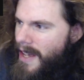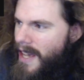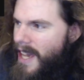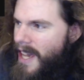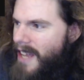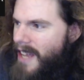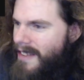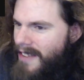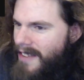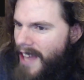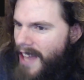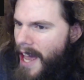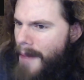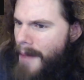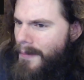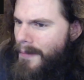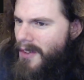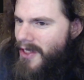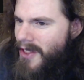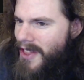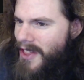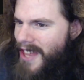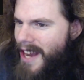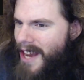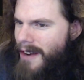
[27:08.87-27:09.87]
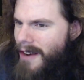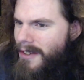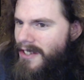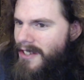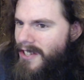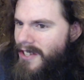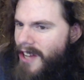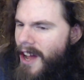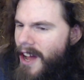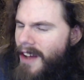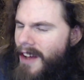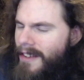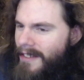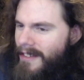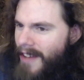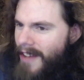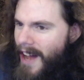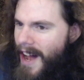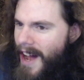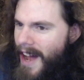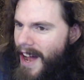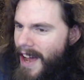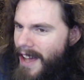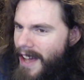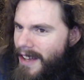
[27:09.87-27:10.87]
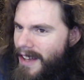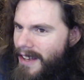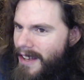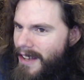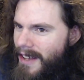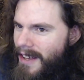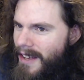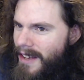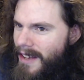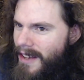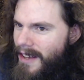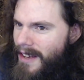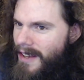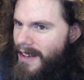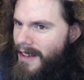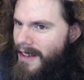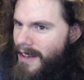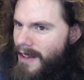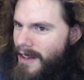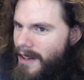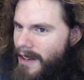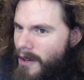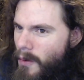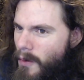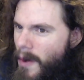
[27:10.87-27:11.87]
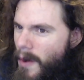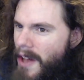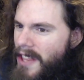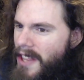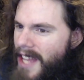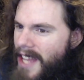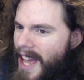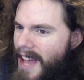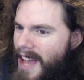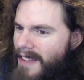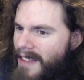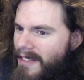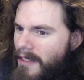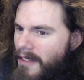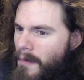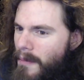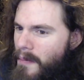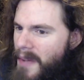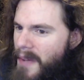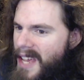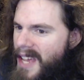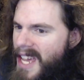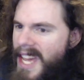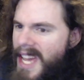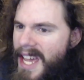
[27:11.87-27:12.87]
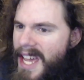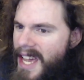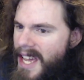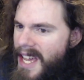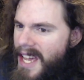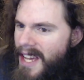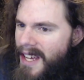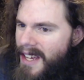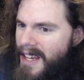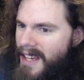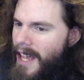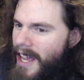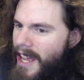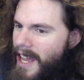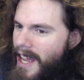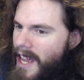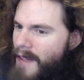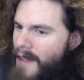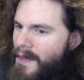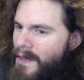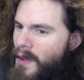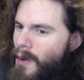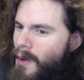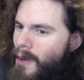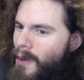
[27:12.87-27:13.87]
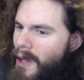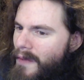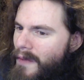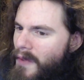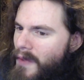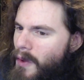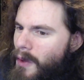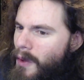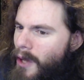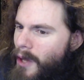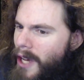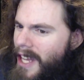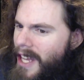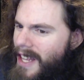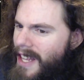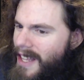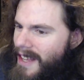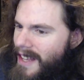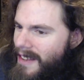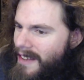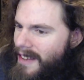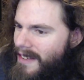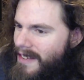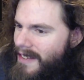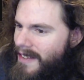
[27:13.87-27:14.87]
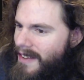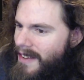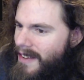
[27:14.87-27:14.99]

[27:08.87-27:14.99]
it's kept their stocks high, while the S&P, if you look at this,